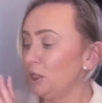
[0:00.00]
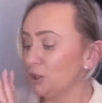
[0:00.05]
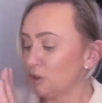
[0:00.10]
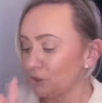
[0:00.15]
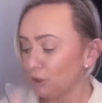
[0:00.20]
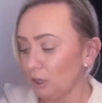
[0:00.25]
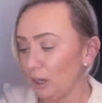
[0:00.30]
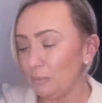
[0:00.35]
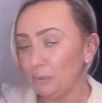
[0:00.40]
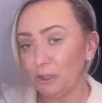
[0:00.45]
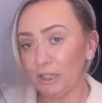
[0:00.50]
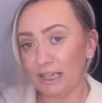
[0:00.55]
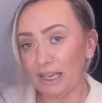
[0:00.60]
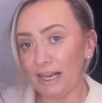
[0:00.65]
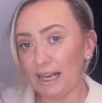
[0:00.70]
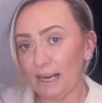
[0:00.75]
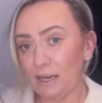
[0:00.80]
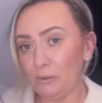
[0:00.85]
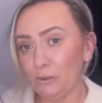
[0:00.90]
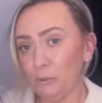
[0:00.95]
So I'm going to get
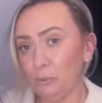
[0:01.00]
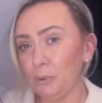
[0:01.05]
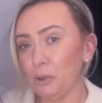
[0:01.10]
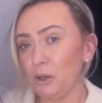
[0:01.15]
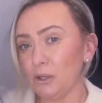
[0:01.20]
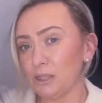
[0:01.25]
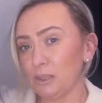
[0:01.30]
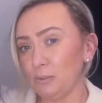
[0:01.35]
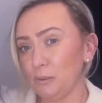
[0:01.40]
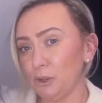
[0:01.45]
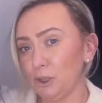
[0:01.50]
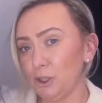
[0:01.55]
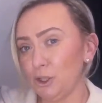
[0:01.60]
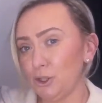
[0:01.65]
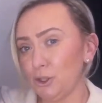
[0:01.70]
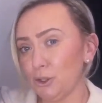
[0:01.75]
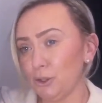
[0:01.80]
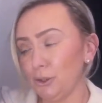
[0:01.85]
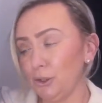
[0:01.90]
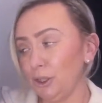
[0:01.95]
it out of the box. I'm going to
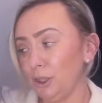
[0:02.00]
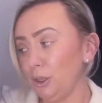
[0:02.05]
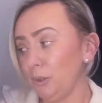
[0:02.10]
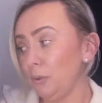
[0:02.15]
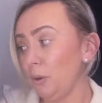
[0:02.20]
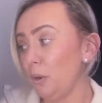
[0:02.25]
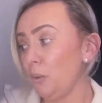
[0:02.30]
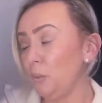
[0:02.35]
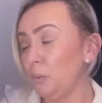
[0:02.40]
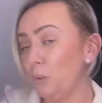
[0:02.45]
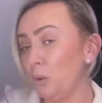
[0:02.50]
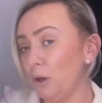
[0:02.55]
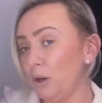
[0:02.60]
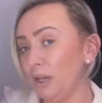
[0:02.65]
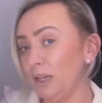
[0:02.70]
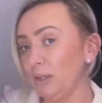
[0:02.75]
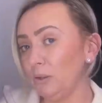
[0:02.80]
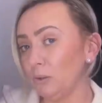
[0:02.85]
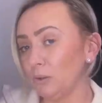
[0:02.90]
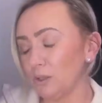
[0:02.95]
show you what
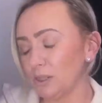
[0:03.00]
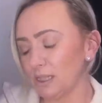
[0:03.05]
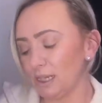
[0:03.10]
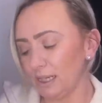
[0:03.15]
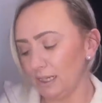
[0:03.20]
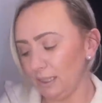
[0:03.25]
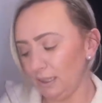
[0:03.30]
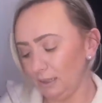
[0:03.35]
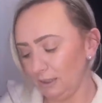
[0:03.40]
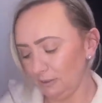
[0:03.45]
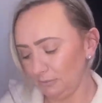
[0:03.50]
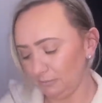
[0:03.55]
it looks like.